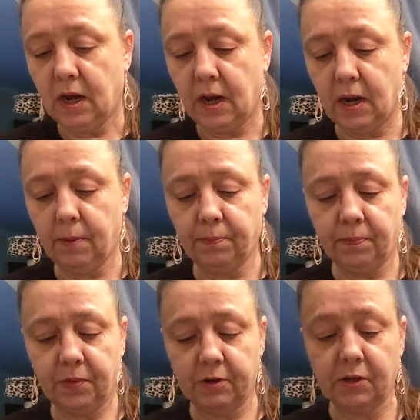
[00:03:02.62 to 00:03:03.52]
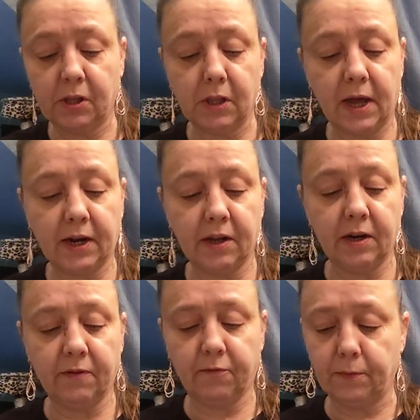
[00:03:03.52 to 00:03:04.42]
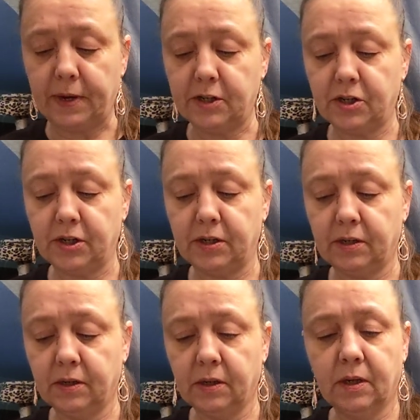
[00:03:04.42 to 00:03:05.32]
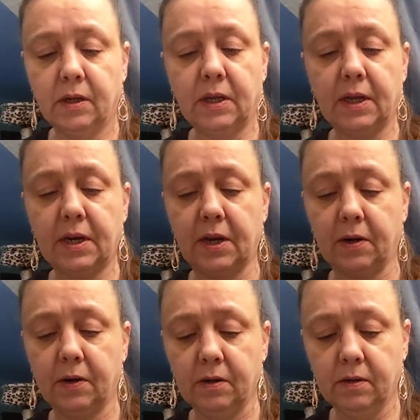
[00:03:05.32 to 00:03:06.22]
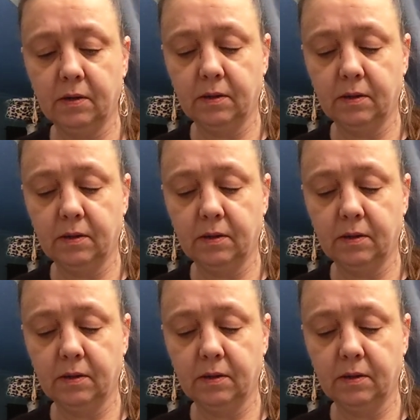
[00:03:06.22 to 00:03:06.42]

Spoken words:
There's a lot of good information in here.